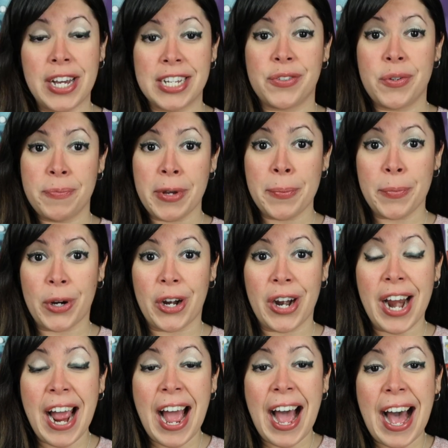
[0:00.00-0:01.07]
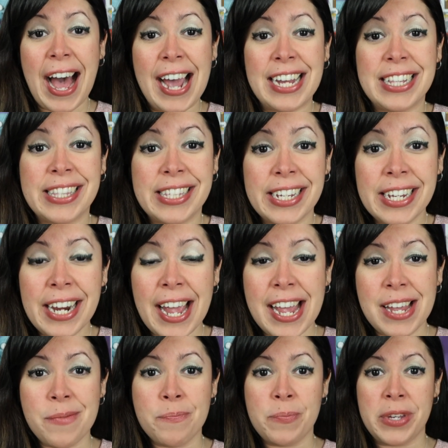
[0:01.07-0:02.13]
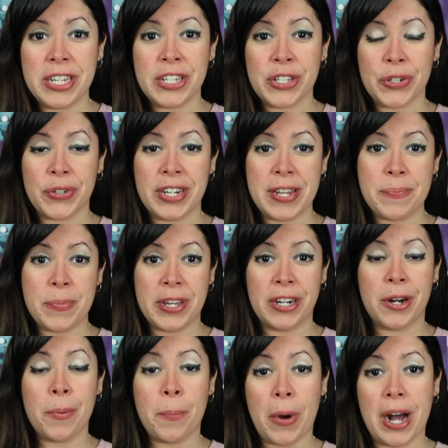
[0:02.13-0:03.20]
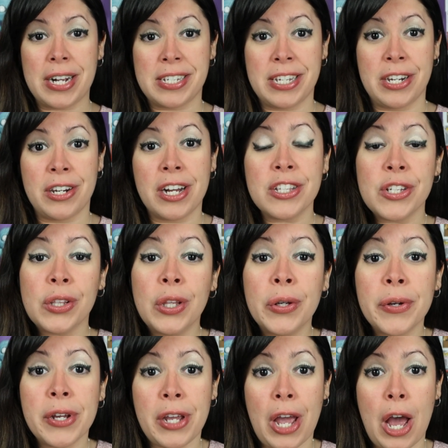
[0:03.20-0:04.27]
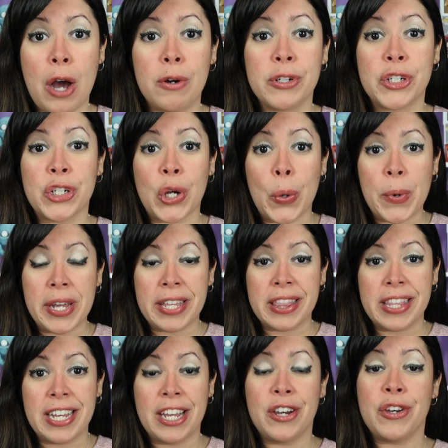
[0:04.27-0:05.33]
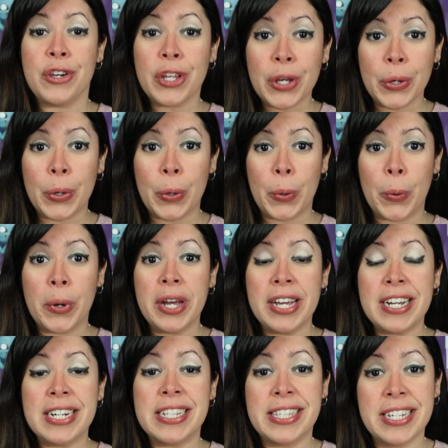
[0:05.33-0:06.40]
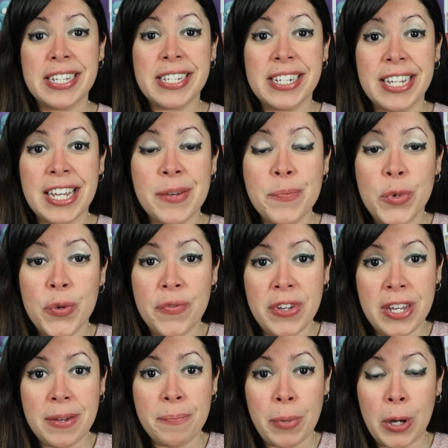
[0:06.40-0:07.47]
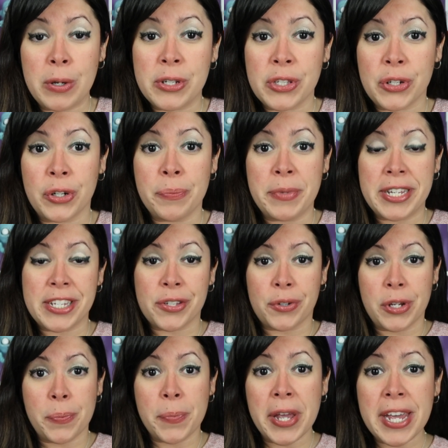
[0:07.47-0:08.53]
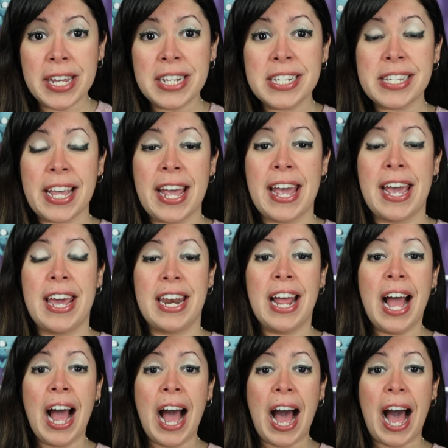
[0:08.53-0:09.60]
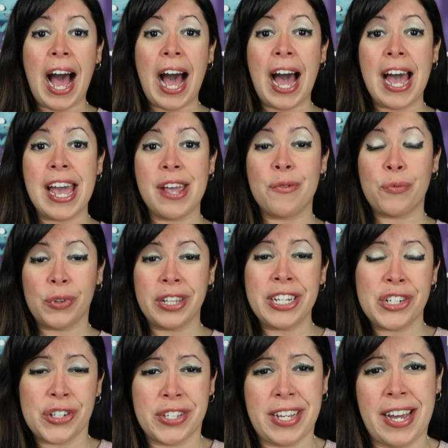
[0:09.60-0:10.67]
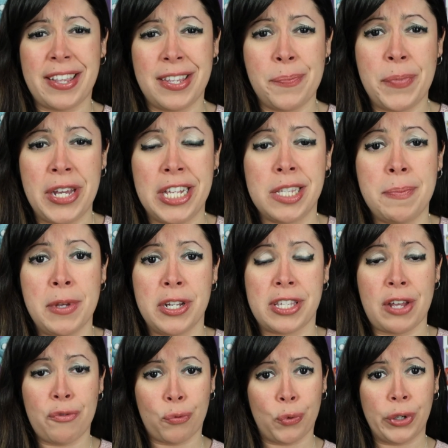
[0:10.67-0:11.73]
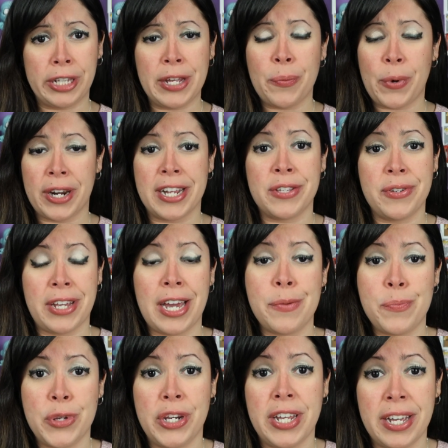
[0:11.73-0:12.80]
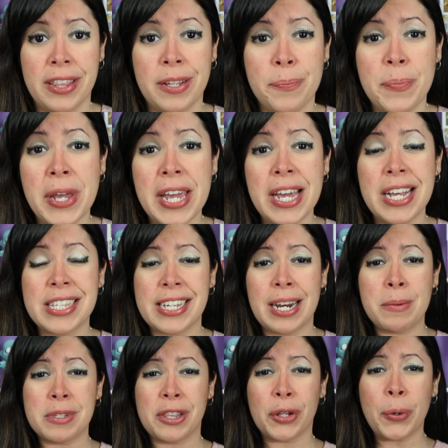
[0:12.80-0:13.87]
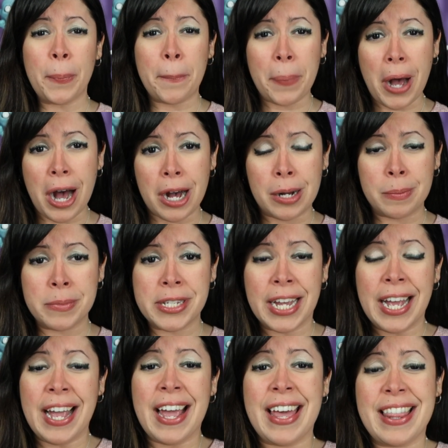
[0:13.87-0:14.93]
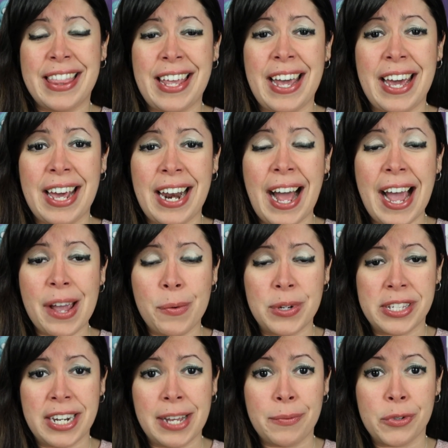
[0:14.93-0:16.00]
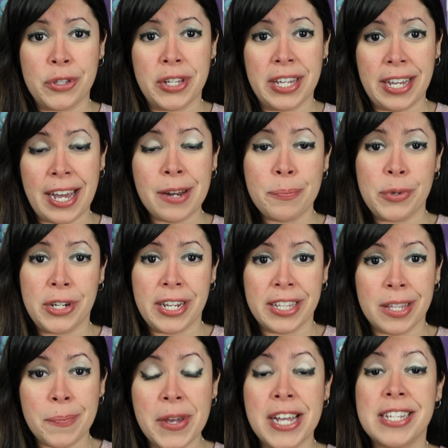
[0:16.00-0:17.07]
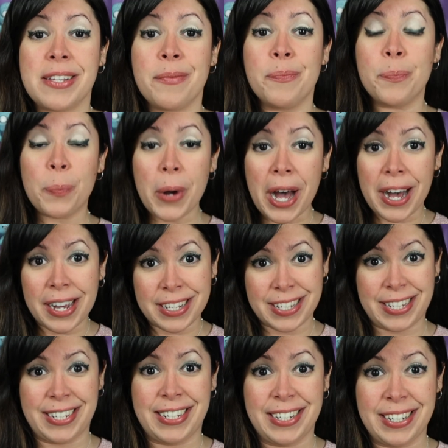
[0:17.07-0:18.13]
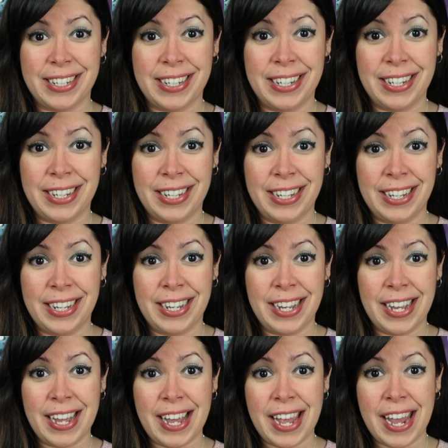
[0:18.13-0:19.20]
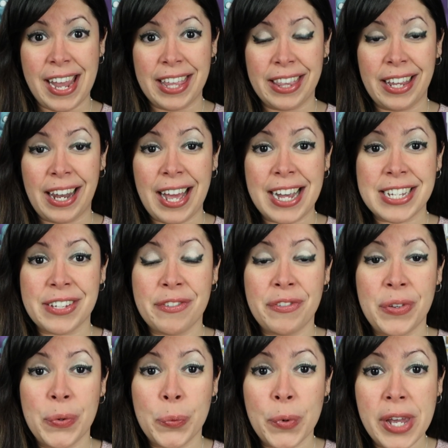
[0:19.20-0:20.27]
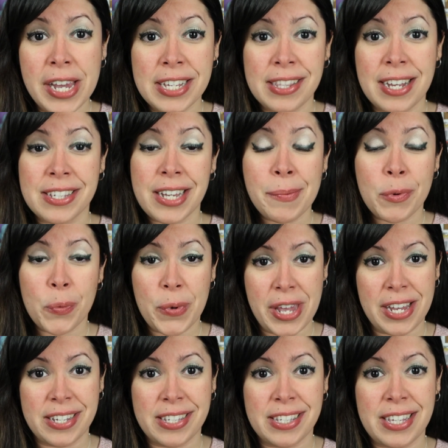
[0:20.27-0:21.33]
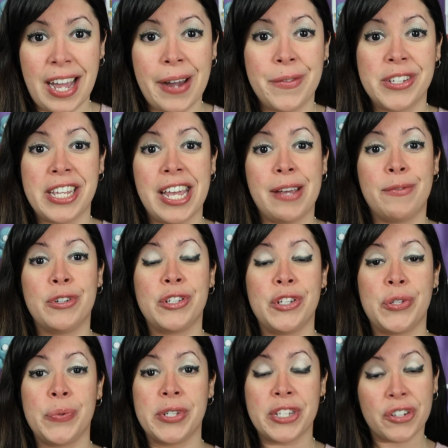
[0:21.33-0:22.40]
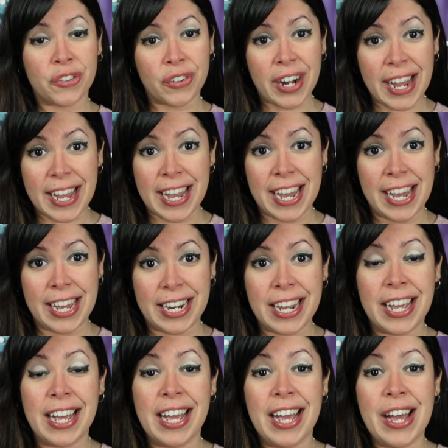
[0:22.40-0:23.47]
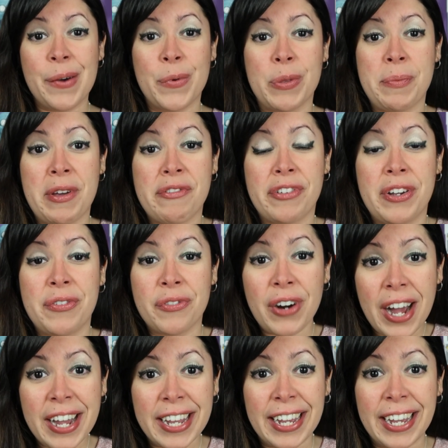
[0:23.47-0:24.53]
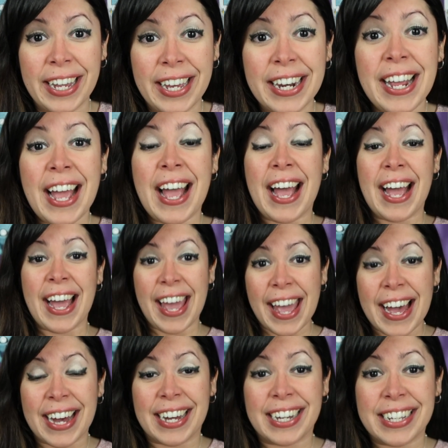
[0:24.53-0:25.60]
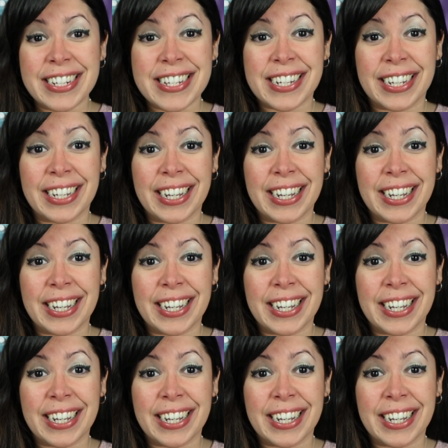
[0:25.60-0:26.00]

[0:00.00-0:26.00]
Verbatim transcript: guys remember, I did a mystery pin unboxing not too long ago showing the new Disney movie poster mystery pins and I really just got the pins because I really wanted to get Beauty and the Beast and I was a little bummed that I wasn't able to get Beauty and the Beast but in the last few weeks, last couple weeks, I was able to do a trade with my friend Ryan and